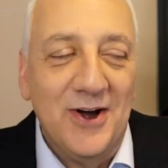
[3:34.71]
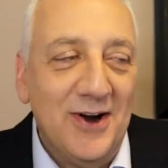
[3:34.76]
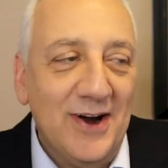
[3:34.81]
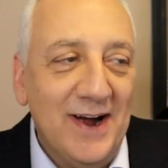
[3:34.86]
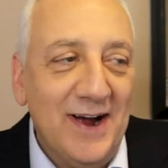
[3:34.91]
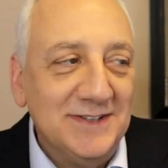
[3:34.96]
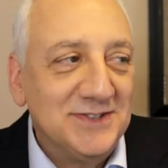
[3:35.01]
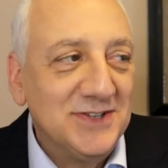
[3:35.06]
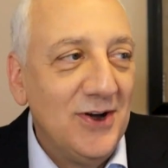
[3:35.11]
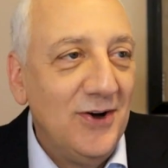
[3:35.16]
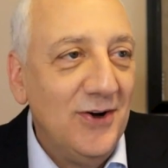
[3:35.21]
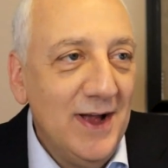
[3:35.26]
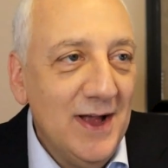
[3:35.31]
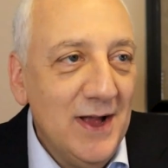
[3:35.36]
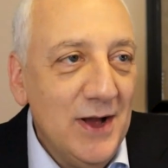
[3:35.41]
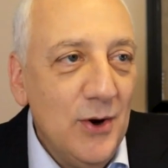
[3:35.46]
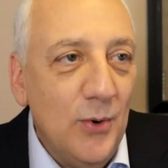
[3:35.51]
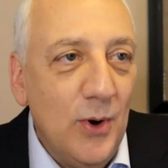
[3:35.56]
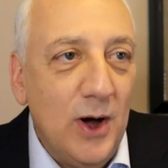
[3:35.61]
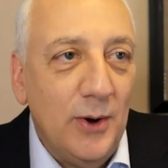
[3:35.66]
you go. All right.
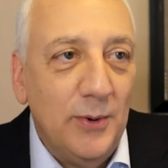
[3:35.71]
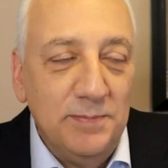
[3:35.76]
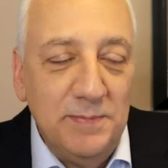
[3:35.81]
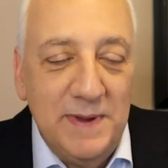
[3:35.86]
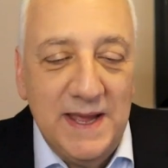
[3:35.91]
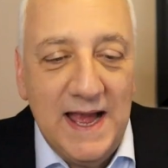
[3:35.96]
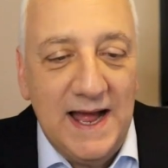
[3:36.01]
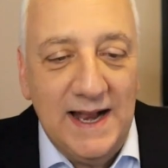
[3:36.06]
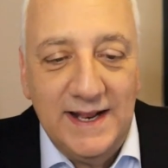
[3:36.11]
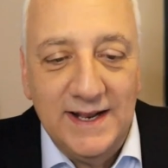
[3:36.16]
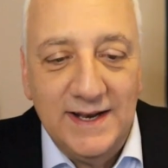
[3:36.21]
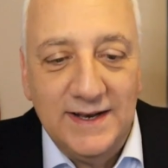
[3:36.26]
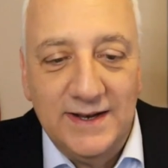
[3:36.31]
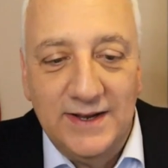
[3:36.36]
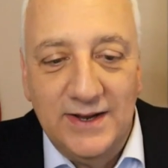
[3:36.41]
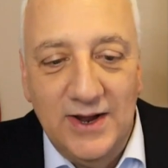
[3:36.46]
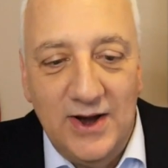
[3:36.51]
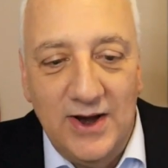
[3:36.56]
So well, with me, I didn't.